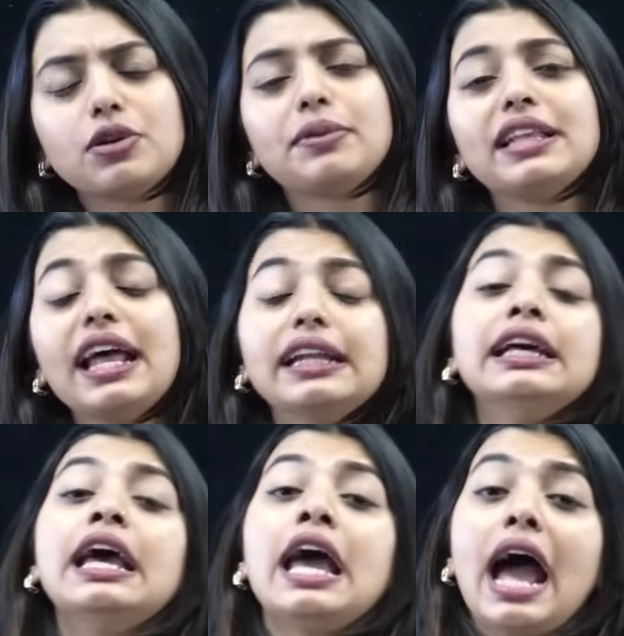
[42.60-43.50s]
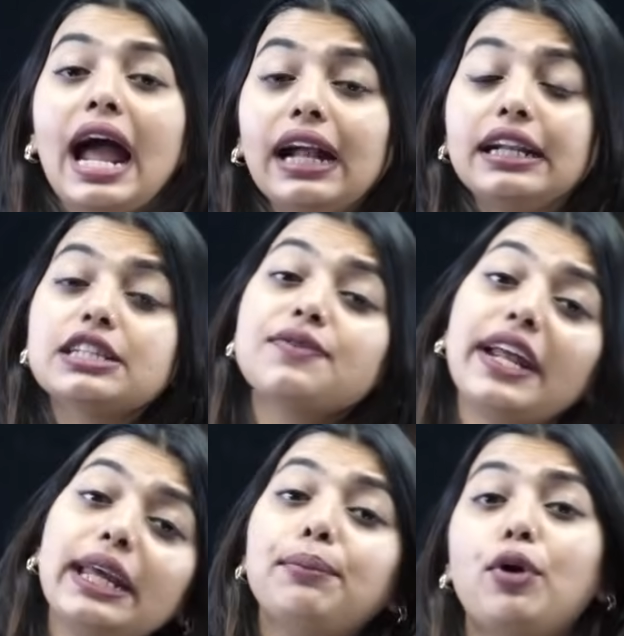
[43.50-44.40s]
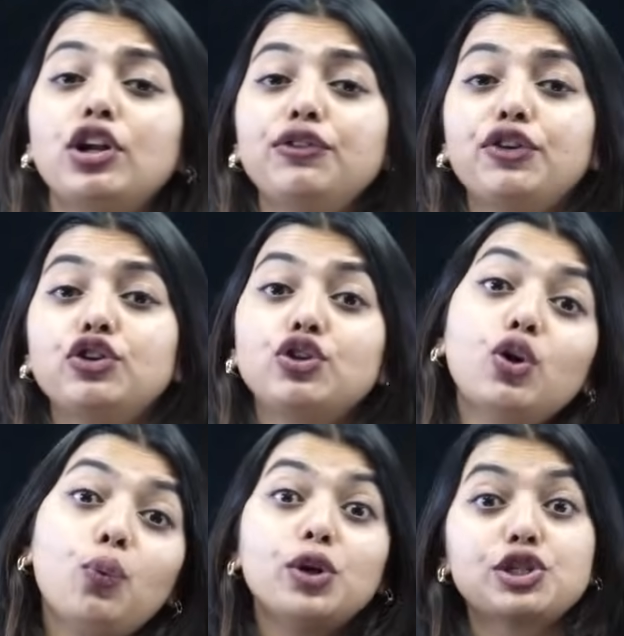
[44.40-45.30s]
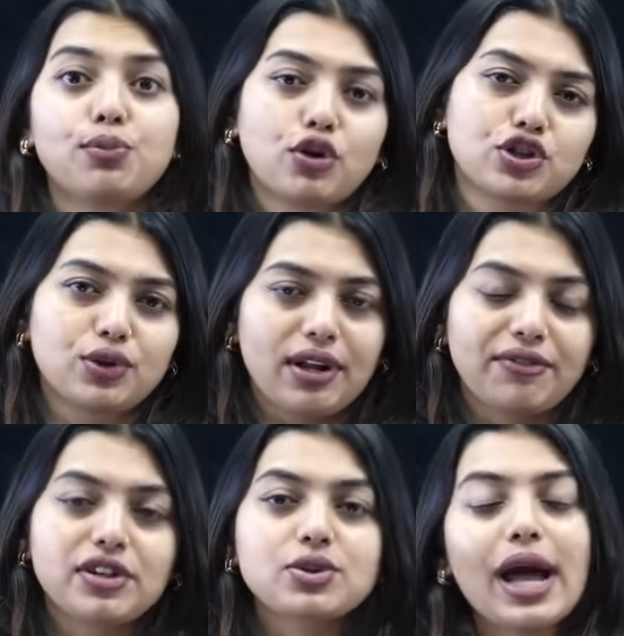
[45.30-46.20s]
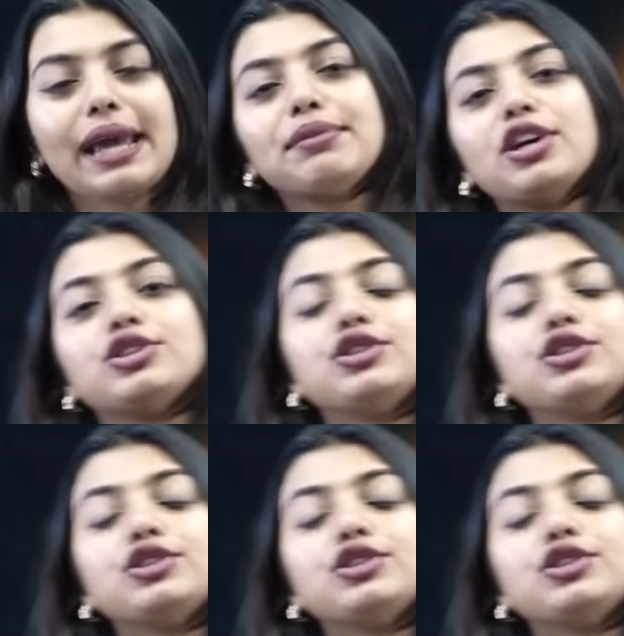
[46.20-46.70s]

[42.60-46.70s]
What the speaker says: will be there, and it's very important for you to know which books to refer. So I'm here